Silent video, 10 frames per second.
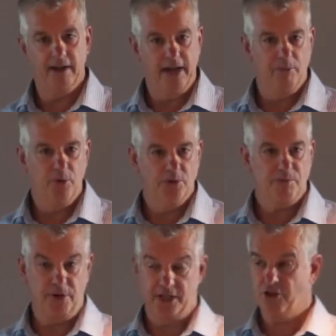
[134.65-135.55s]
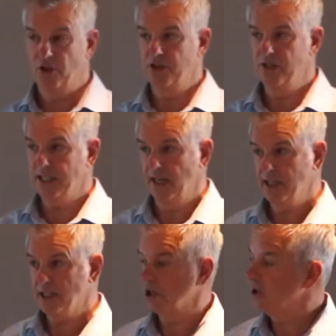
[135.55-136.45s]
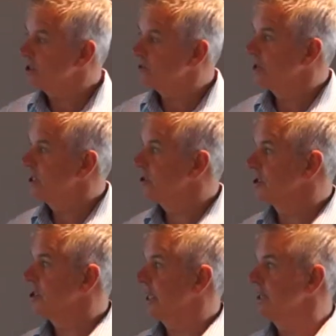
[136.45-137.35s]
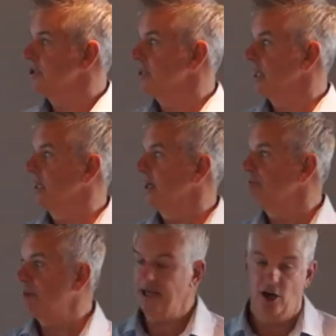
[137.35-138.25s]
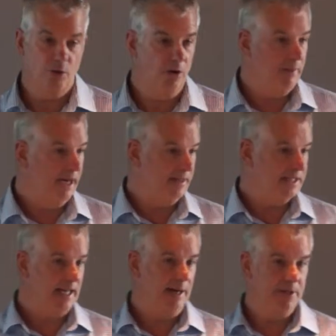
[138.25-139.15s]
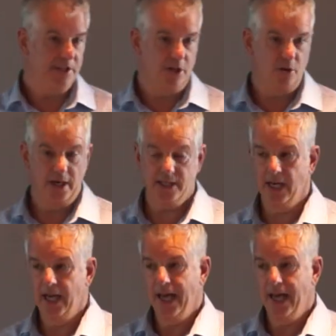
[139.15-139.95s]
number was pretty true in New Zealand, so I got some research done in New Zealand, and bingo, we're about the same as the US.